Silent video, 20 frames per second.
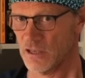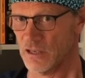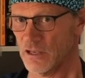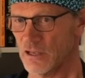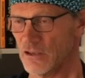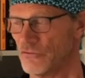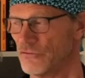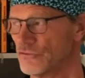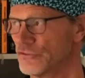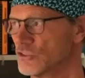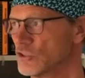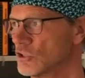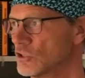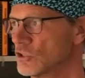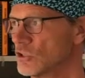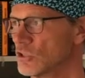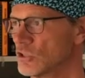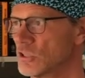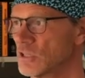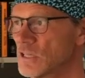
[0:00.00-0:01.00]
If
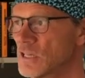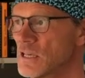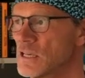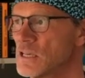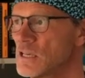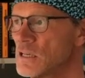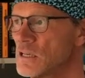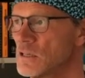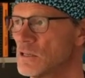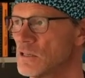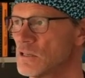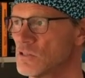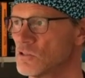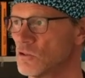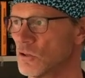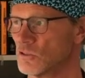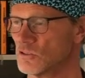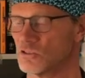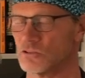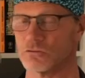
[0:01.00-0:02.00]
the key is
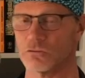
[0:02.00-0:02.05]
not the